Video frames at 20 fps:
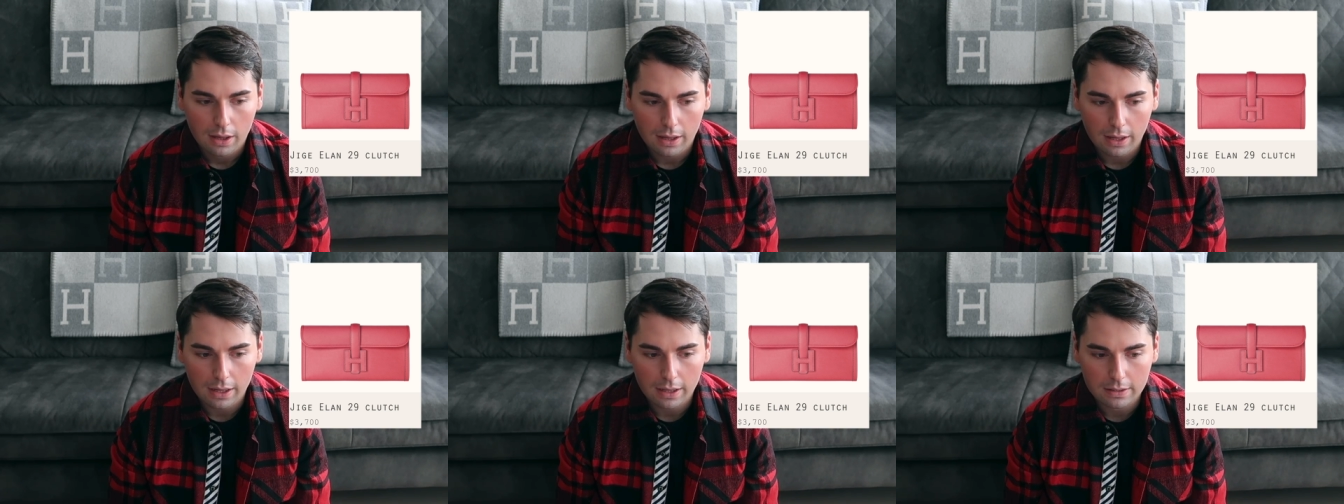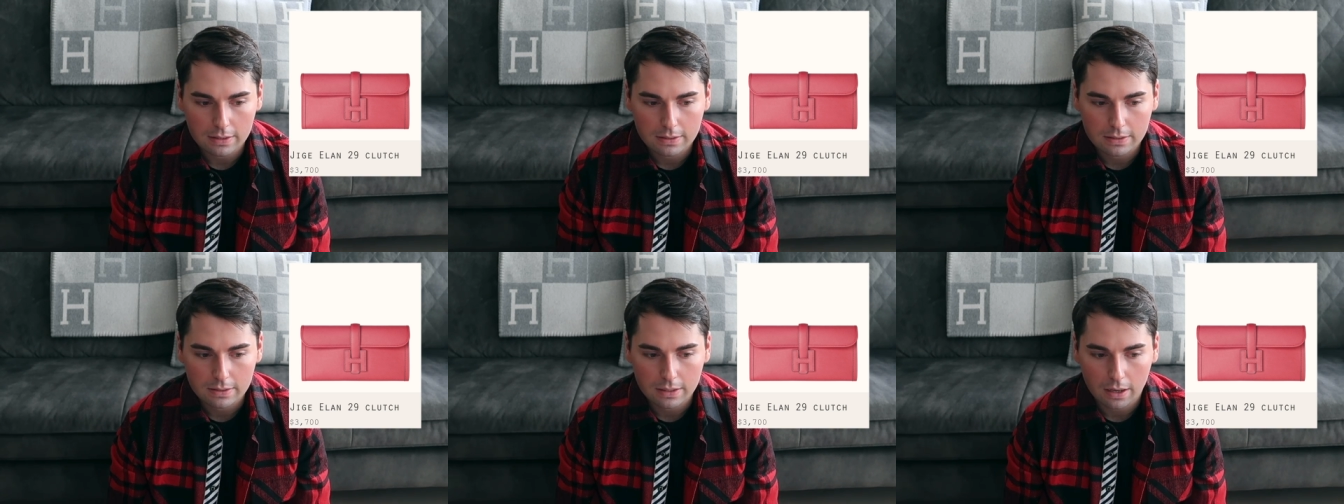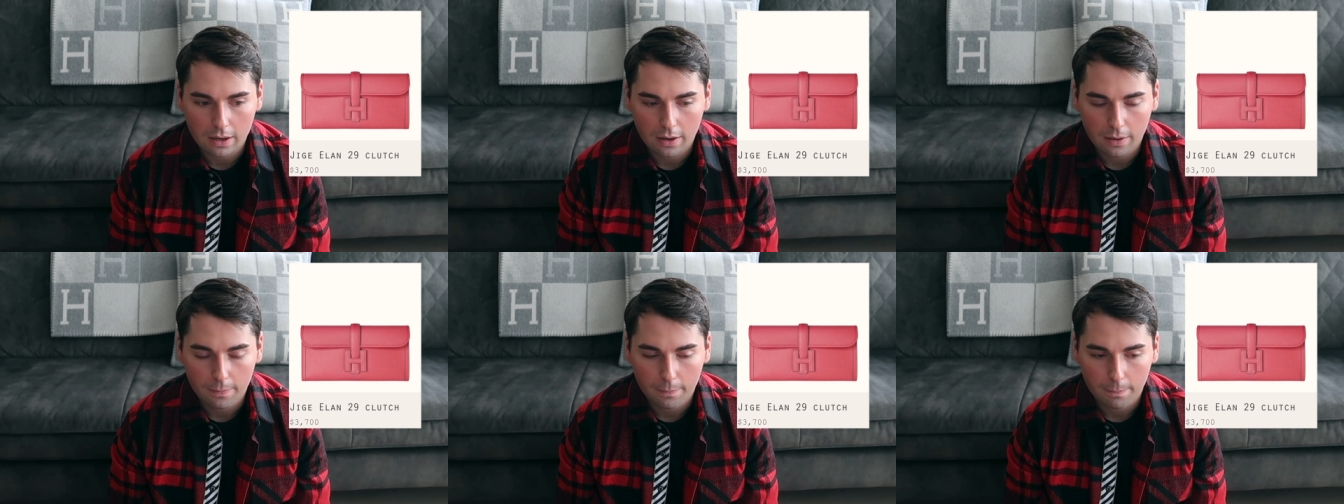It's
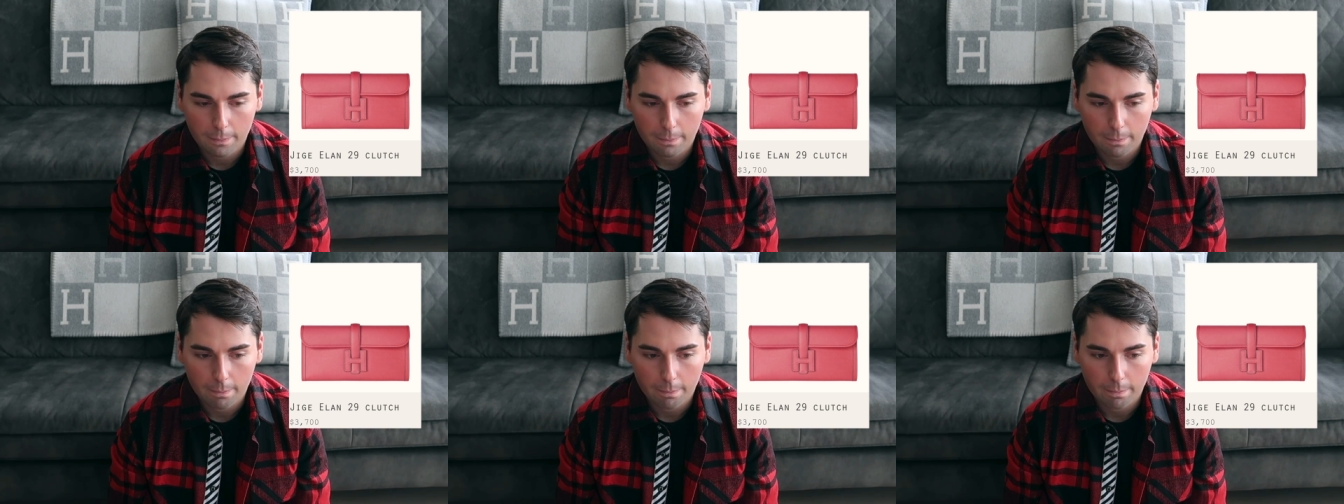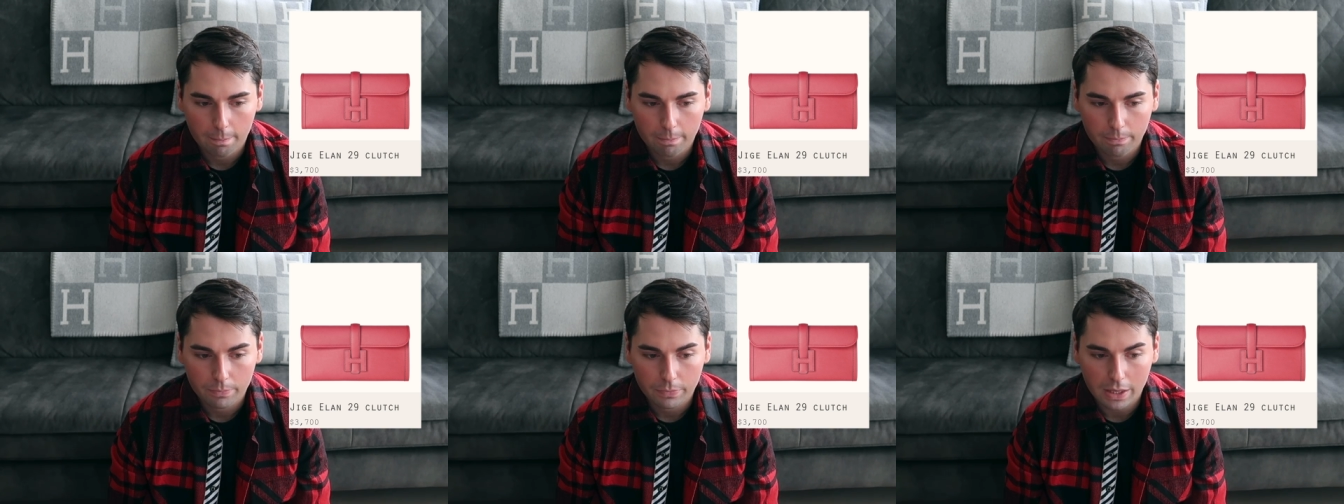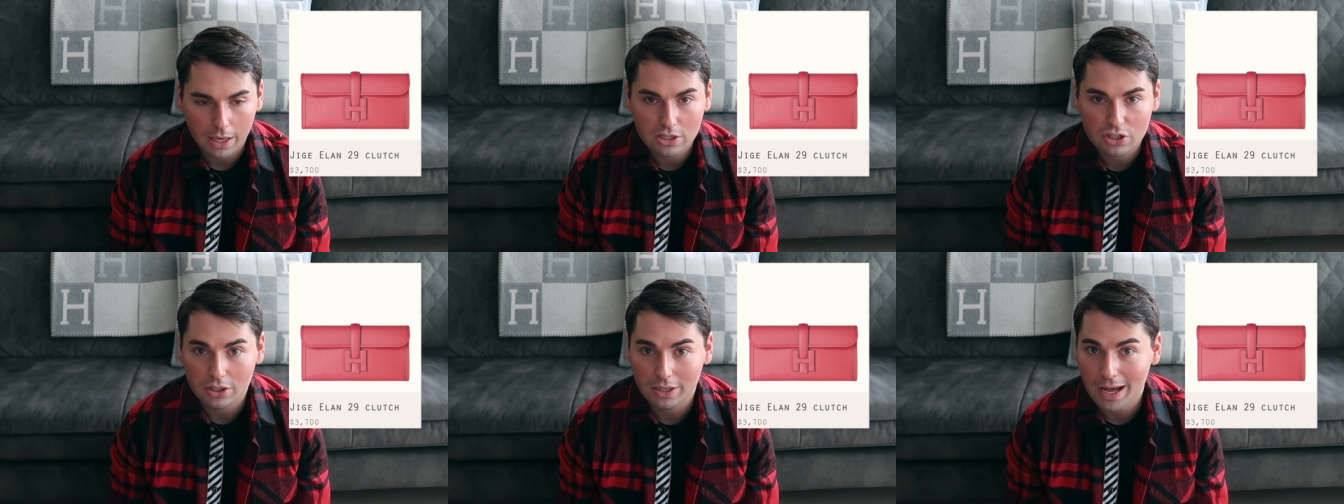a
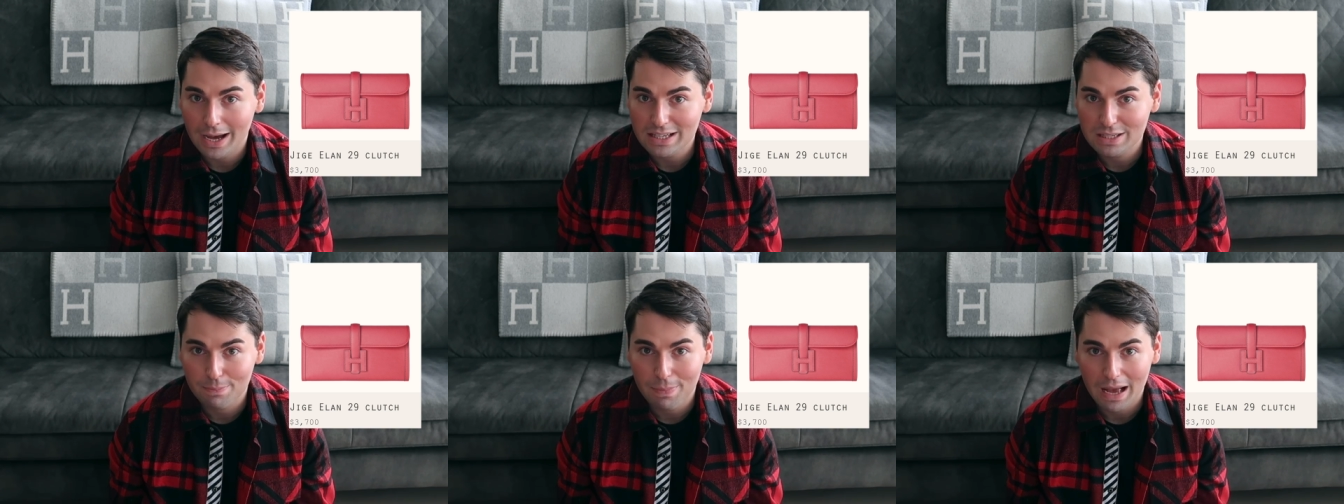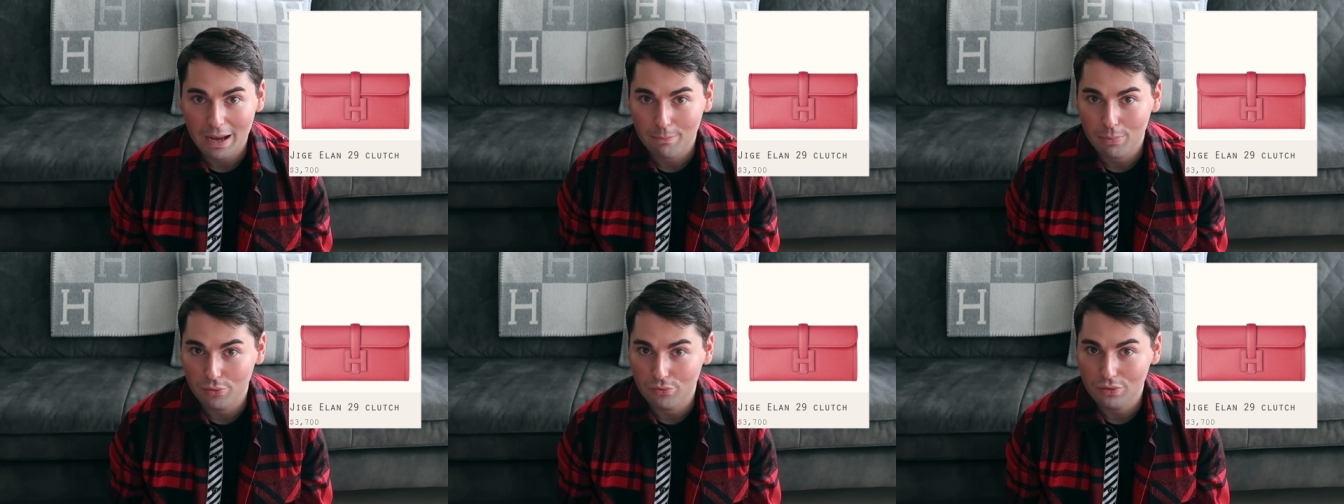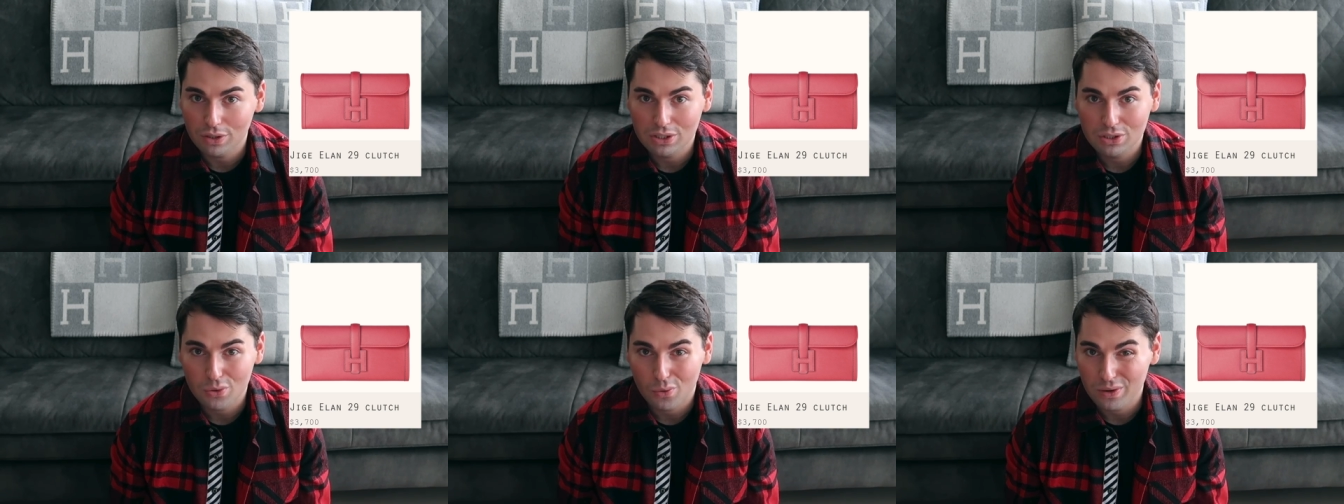nice bag, but
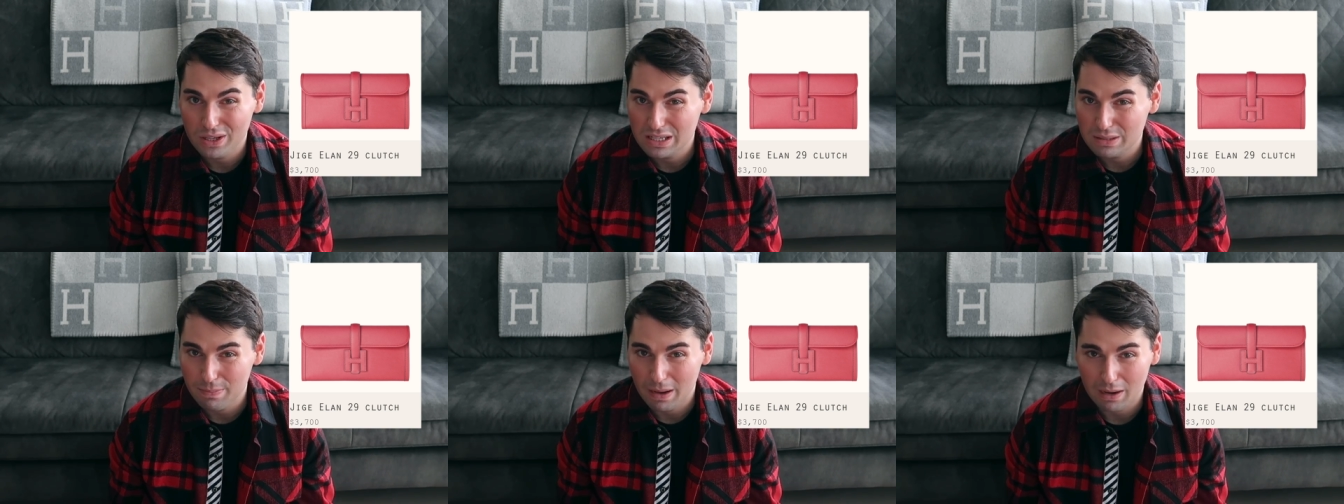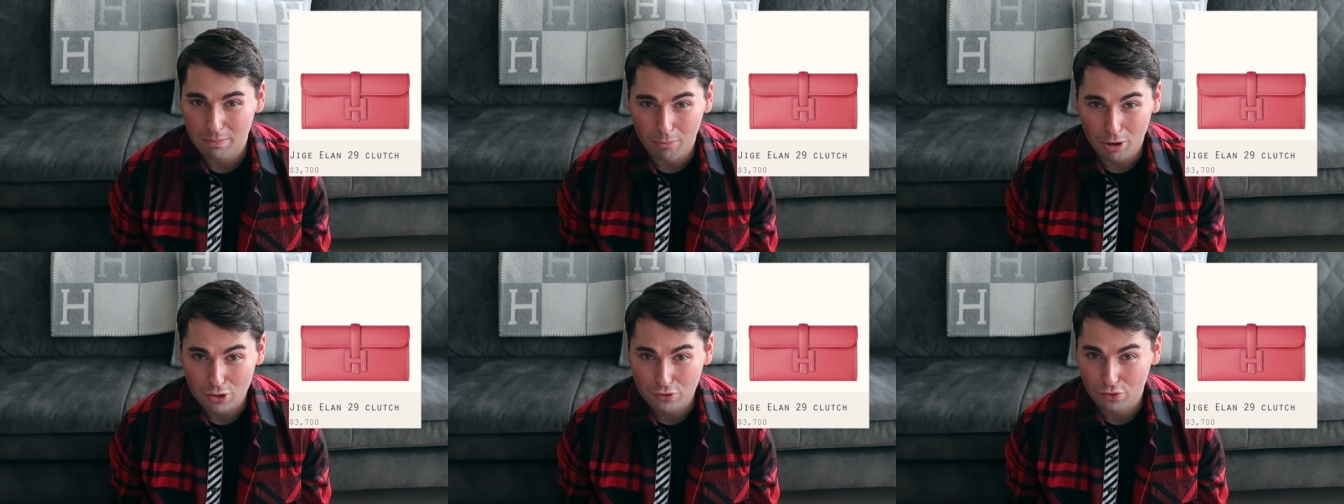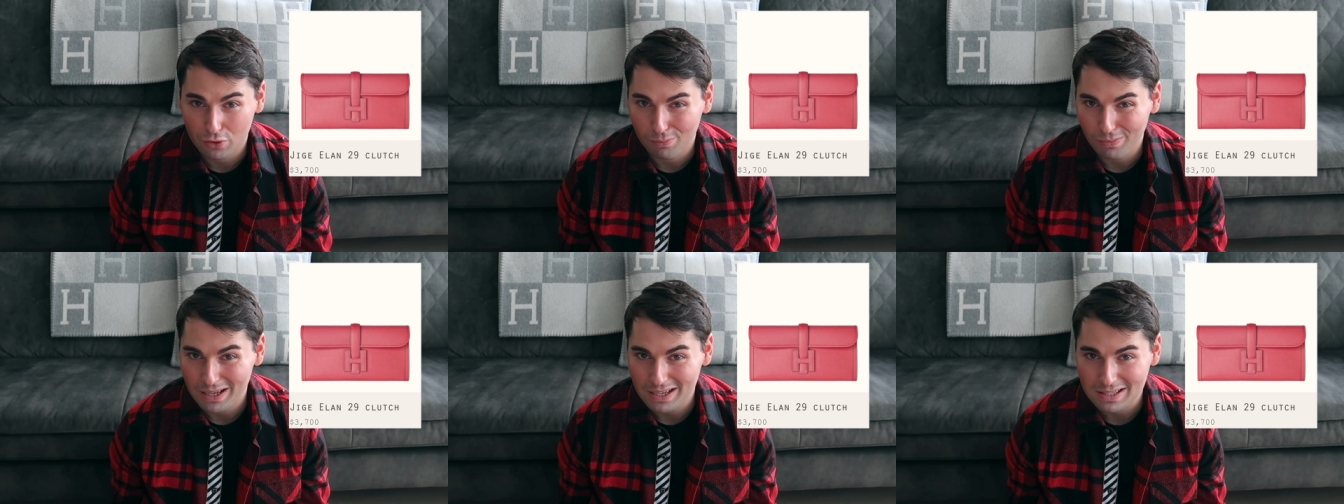really don't expect much
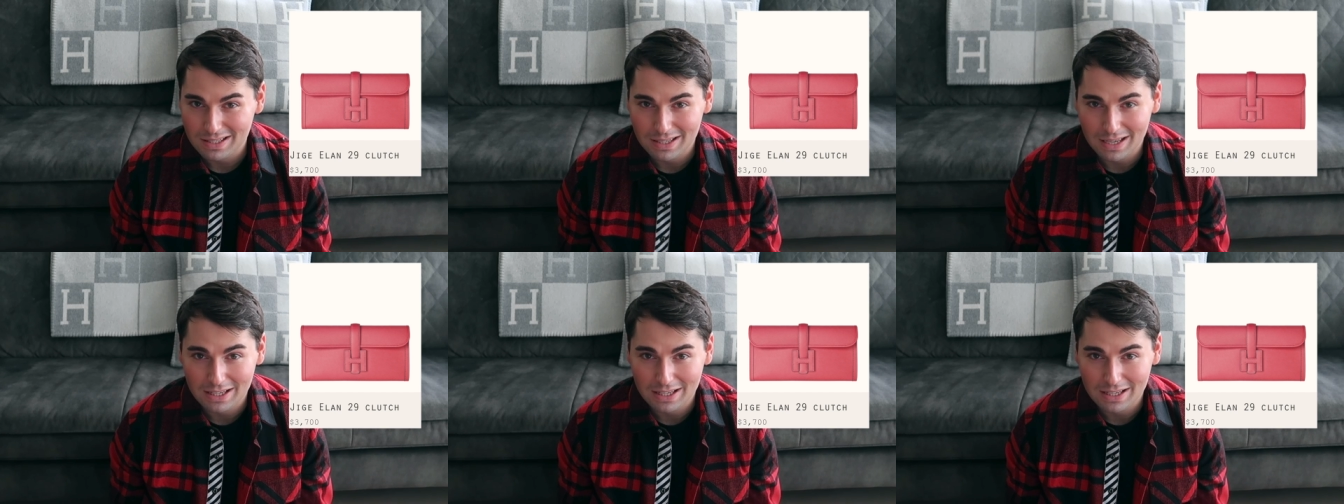from this.